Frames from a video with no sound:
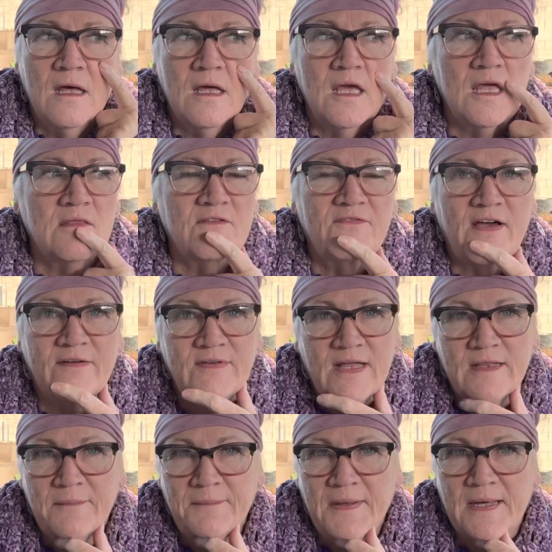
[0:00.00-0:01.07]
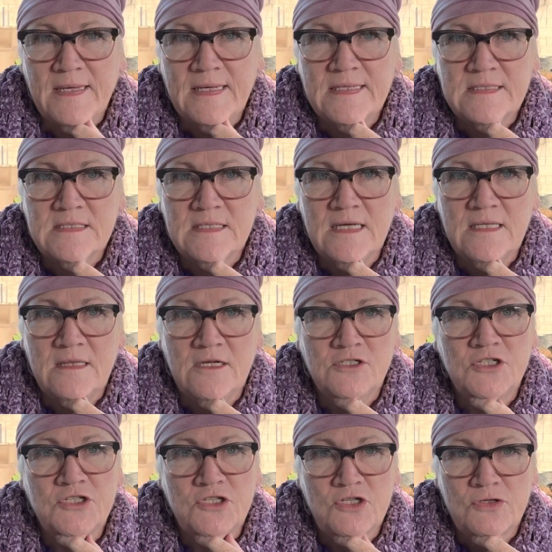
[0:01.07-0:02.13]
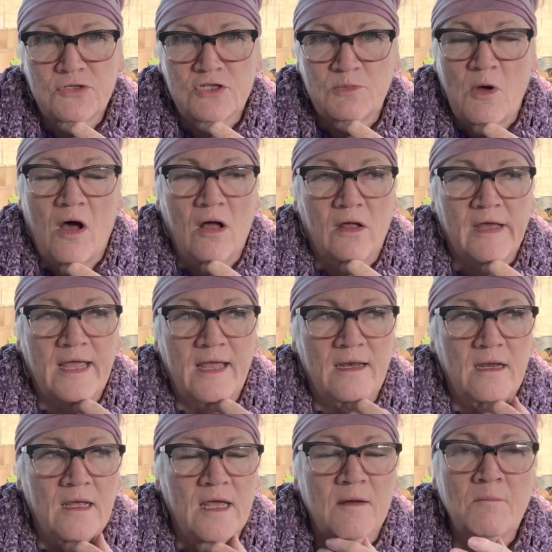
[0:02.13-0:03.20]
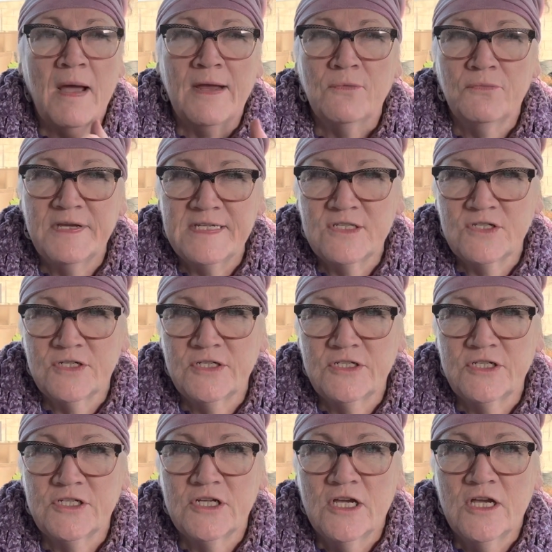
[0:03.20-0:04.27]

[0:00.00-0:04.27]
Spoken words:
in the 5-gallon buckets, they're just too small. And in my research,